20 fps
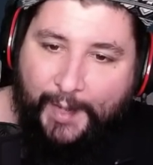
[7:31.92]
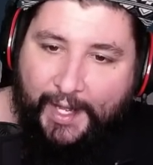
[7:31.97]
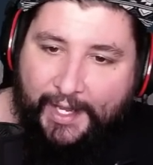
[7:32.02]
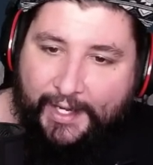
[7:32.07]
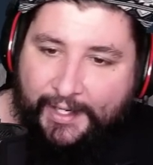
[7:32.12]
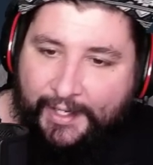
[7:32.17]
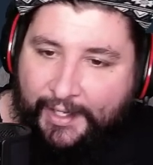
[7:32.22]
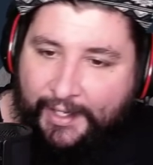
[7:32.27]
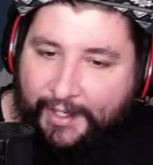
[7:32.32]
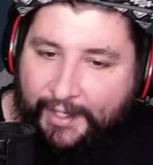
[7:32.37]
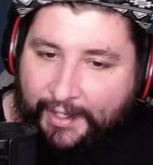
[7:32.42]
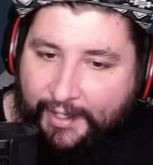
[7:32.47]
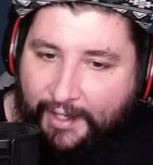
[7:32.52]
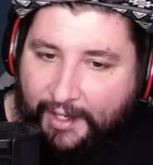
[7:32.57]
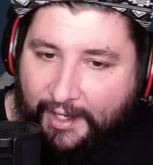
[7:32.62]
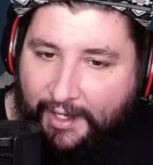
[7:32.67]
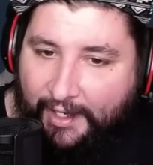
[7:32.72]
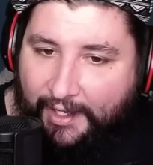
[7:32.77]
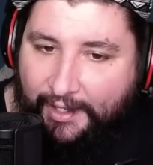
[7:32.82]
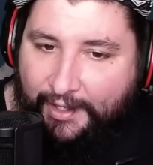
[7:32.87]
But...
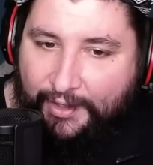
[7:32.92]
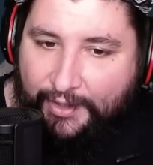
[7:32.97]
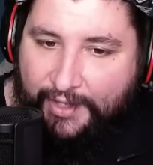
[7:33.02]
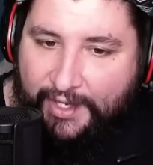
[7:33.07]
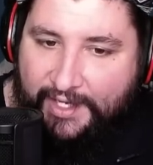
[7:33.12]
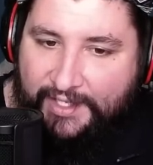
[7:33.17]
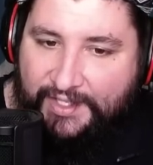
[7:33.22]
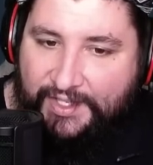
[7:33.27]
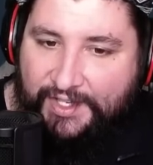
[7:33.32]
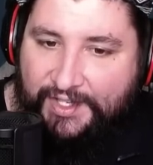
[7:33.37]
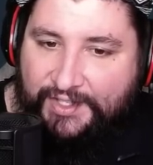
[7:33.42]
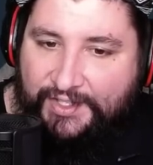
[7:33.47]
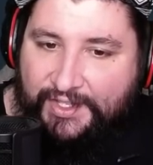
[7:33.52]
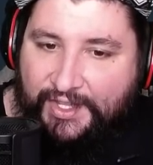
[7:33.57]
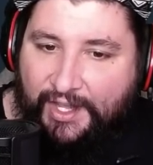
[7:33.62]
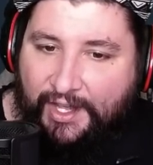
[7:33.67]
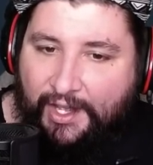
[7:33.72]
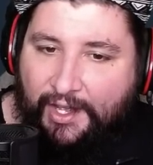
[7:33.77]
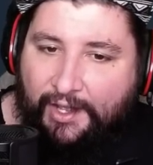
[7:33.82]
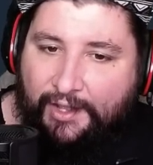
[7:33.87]
Uh, this
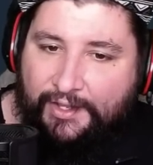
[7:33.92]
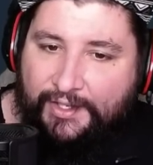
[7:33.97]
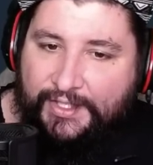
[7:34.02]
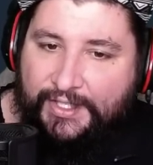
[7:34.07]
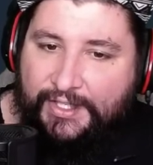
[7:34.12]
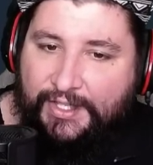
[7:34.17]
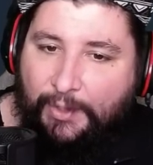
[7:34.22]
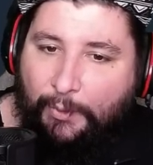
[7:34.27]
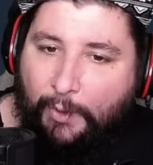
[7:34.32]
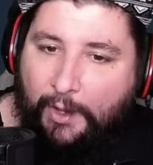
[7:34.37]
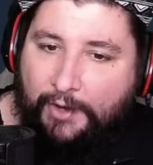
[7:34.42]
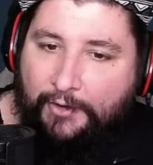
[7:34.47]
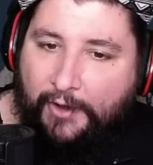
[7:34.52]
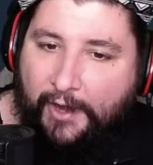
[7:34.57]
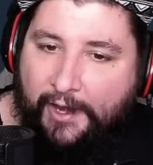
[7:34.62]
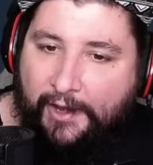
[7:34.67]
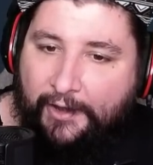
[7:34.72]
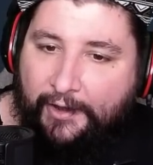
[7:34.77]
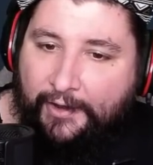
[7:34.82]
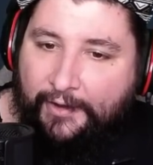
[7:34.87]
is the this is the
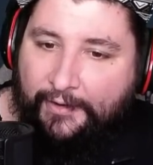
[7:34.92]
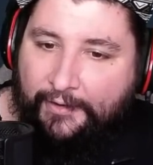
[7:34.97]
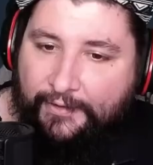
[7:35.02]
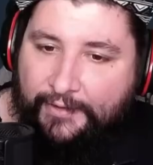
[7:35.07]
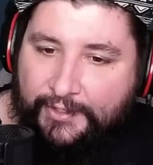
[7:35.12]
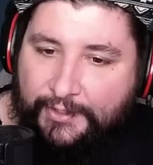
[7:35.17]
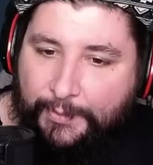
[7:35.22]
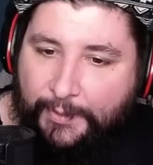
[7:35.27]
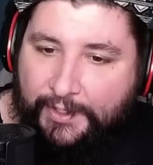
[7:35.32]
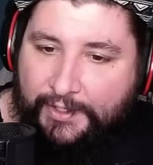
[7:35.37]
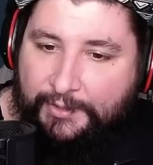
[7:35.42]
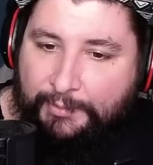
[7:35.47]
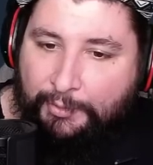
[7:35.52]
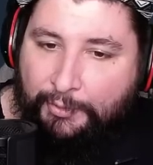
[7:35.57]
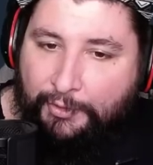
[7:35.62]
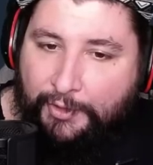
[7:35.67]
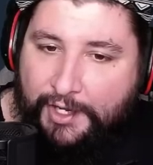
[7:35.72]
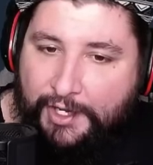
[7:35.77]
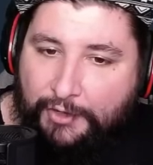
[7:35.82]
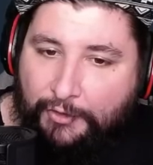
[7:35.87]
one right here. This one
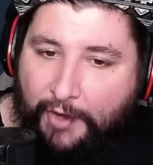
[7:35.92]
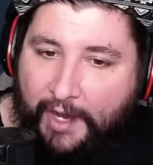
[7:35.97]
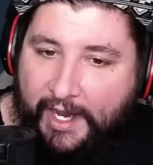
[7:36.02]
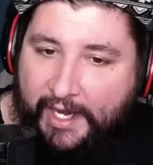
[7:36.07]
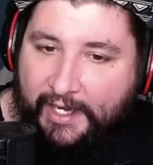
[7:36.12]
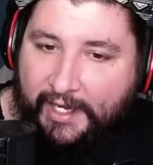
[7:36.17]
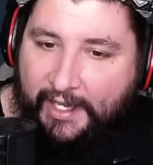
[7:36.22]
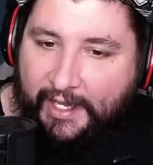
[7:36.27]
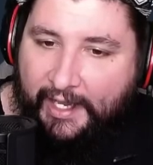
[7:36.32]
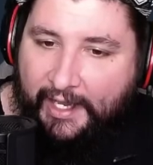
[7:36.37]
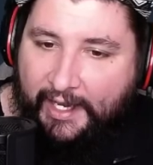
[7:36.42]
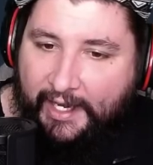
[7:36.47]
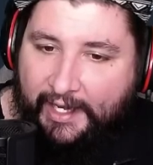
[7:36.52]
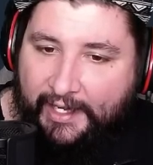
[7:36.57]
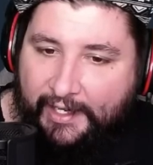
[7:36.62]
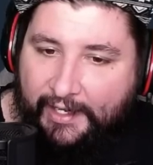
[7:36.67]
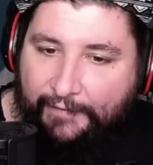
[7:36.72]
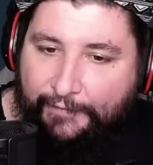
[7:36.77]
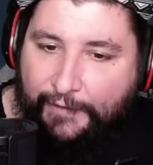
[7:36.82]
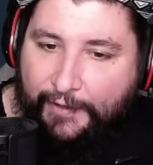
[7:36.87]
is pretty great,
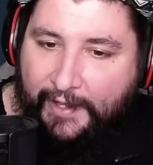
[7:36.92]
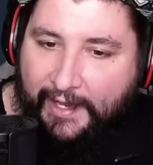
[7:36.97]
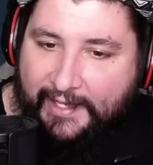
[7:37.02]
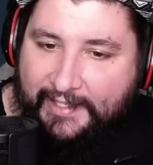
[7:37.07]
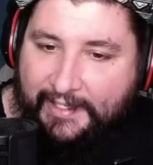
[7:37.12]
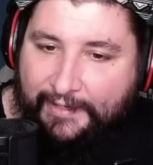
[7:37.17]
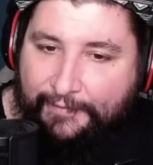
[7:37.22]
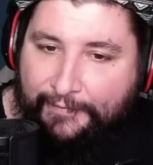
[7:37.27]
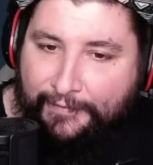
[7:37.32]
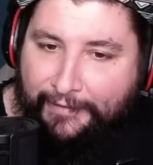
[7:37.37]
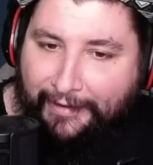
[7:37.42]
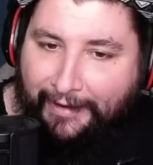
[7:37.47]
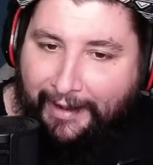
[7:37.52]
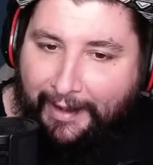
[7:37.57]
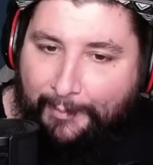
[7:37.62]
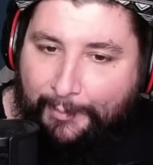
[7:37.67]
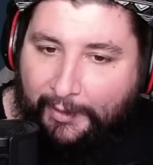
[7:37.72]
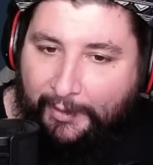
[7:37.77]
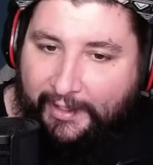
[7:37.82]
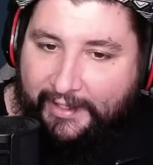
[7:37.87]
and if you guys have
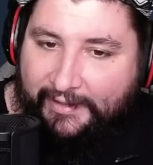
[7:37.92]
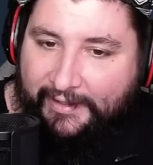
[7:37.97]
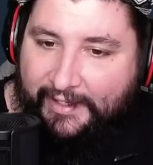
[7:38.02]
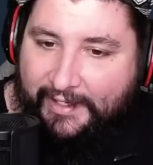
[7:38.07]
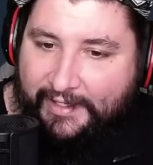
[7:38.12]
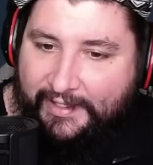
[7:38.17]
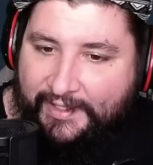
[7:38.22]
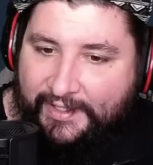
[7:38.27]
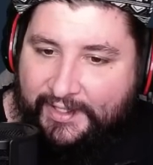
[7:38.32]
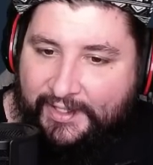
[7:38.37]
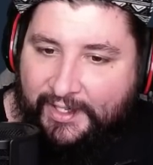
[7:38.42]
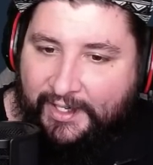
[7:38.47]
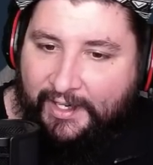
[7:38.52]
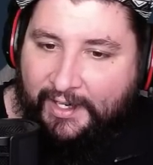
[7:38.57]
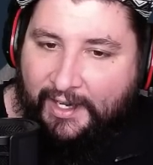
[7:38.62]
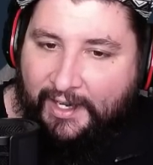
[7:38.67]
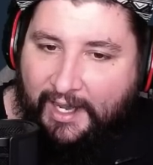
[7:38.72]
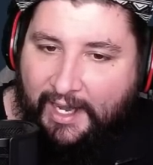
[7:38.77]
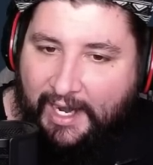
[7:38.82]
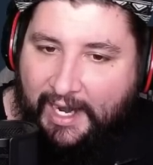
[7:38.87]
not played this,
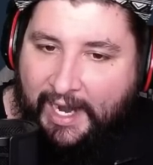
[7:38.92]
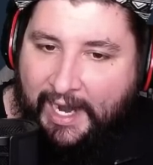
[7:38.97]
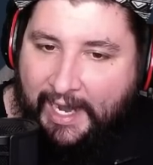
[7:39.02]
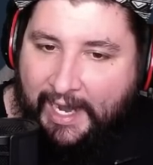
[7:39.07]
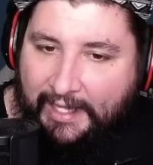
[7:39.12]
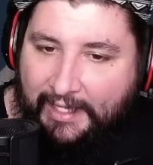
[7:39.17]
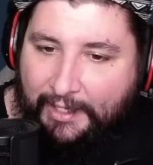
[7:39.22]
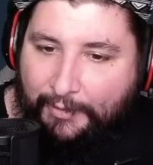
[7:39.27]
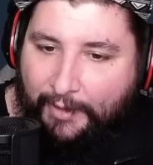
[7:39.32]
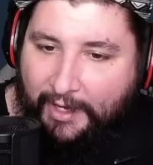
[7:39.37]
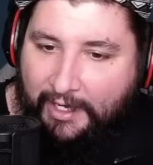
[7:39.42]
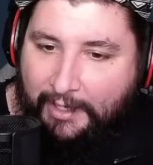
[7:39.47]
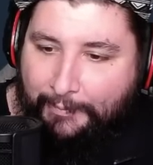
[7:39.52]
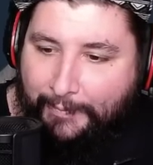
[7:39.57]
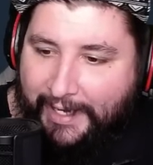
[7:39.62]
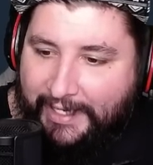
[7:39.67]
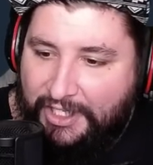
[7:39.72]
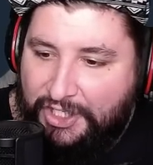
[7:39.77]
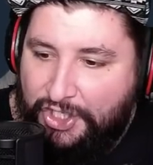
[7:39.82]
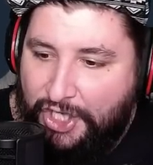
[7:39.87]
I highly
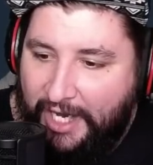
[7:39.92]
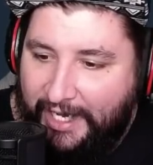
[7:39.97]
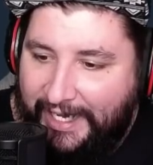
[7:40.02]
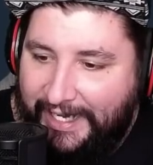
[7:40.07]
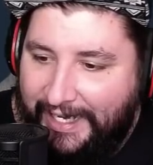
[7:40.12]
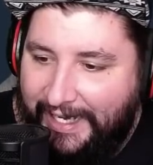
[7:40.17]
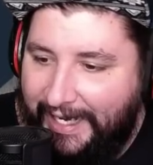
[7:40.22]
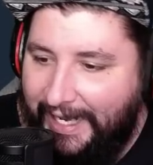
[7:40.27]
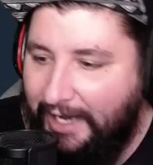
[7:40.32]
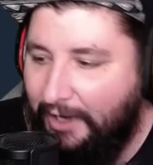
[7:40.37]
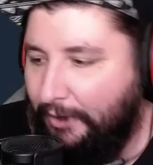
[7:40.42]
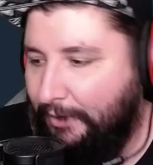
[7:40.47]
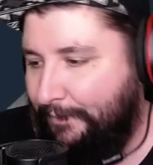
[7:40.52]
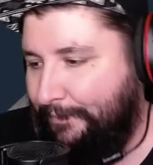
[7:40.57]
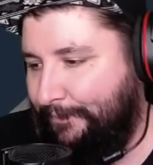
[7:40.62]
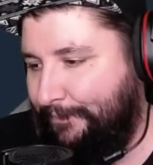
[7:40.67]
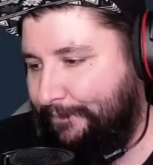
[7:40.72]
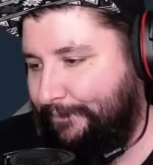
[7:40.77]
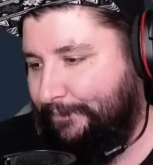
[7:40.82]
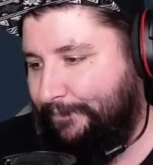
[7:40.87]
recommend checking it
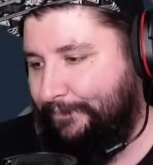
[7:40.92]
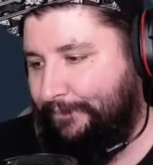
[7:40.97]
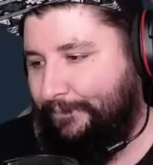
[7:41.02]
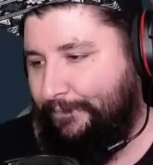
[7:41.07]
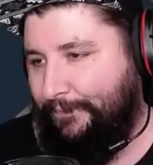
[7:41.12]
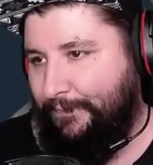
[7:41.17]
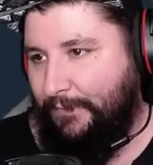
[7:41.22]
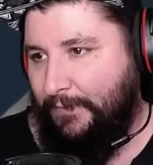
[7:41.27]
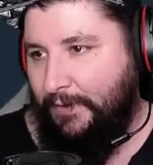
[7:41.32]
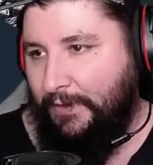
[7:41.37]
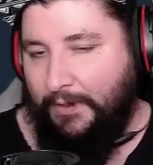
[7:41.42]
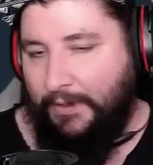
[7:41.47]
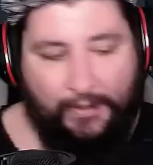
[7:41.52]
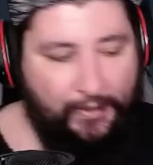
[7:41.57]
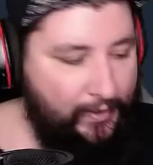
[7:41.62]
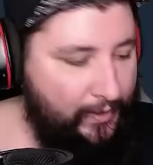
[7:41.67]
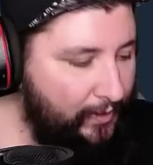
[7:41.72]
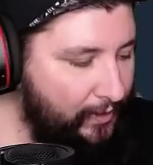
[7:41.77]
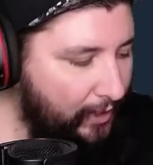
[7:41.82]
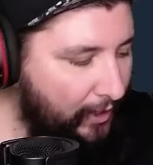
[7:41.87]
out.
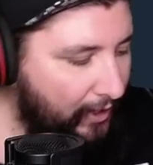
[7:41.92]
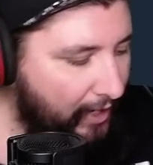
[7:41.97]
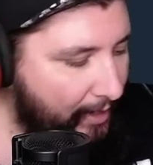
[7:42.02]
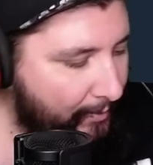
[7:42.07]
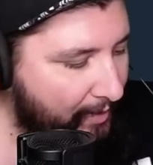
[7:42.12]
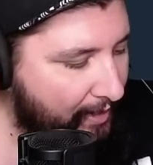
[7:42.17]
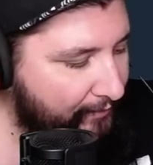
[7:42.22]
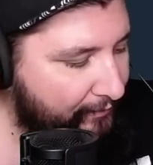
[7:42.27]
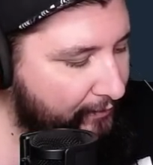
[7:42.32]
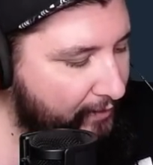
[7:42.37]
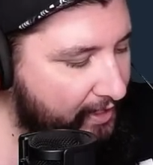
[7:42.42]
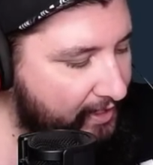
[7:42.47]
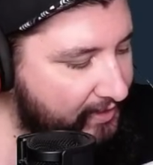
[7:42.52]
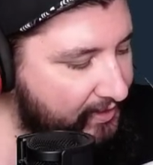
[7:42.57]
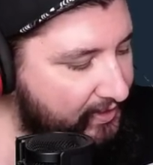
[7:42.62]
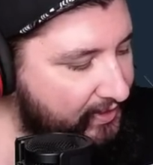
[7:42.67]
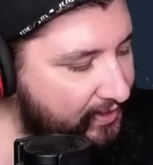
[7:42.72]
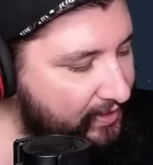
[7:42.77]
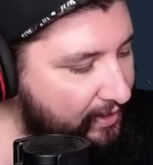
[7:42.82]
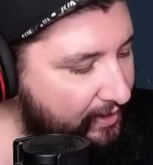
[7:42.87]
All right, my
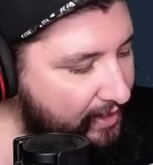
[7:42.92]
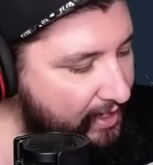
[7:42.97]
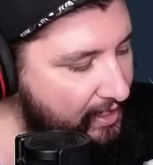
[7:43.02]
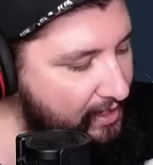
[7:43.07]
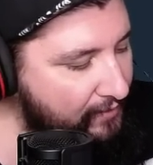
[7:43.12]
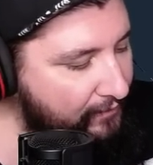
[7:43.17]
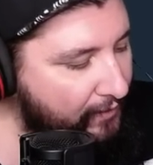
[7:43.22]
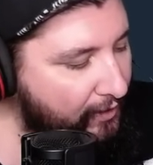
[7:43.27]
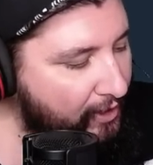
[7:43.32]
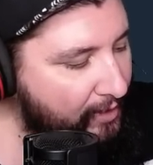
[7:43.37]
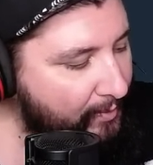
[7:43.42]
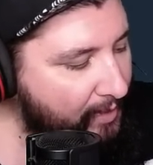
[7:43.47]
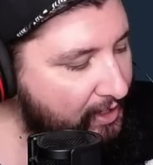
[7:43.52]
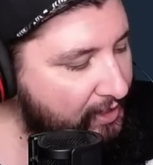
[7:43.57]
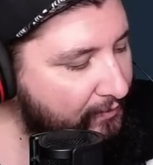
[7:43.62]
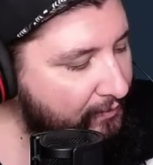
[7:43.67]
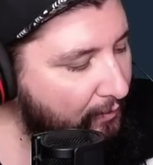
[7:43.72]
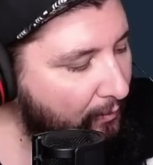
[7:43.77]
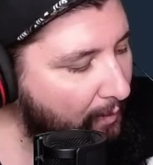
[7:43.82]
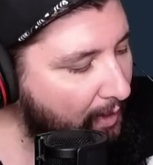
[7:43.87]
friends, thank you very
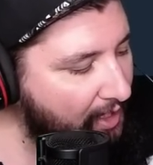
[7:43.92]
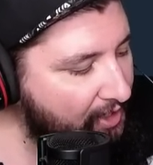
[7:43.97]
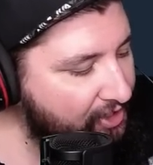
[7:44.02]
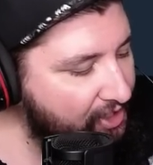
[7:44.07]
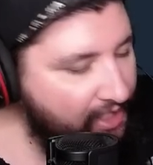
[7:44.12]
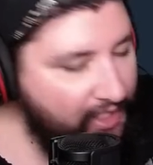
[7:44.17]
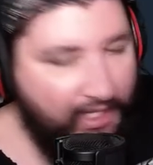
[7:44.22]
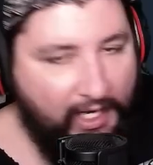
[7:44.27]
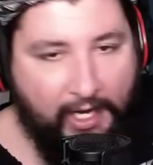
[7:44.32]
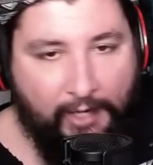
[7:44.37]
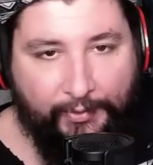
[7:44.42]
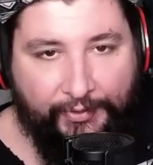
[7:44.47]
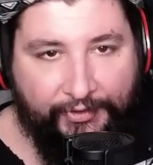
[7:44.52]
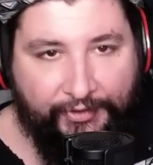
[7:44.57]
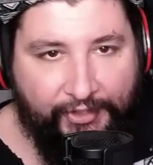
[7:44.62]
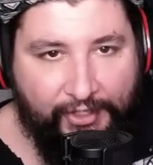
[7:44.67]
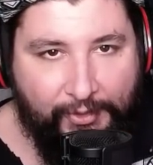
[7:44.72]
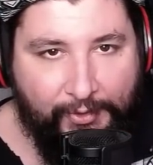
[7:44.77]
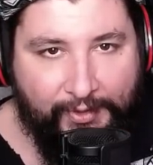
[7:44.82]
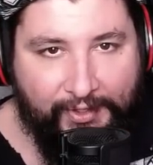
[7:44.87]
much for watching. I
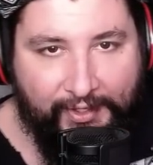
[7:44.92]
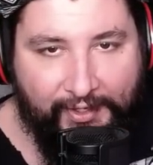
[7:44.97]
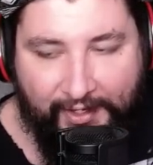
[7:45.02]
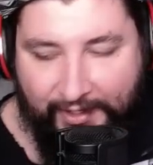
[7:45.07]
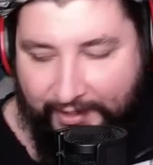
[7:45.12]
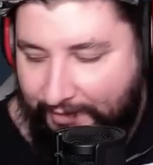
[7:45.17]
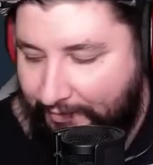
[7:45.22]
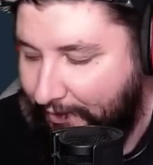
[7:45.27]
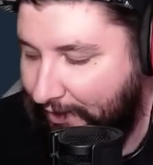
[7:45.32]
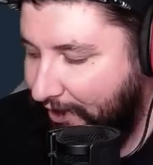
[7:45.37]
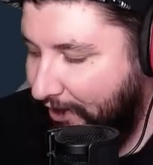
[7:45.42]
will see you in the next